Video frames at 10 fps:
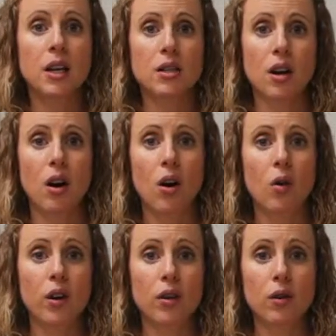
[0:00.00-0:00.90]

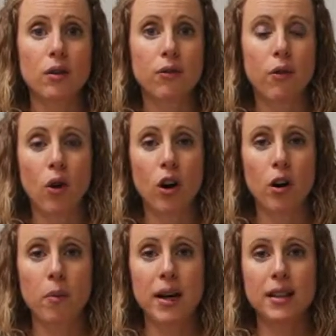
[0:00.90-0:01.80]
So you can
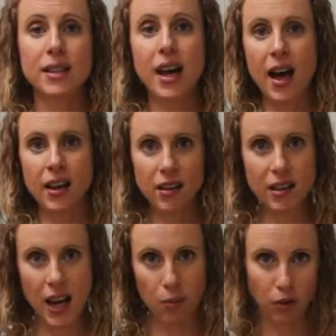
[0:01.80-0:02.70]
form 10
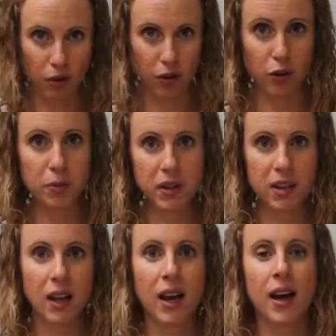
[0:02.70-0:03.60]
table groups,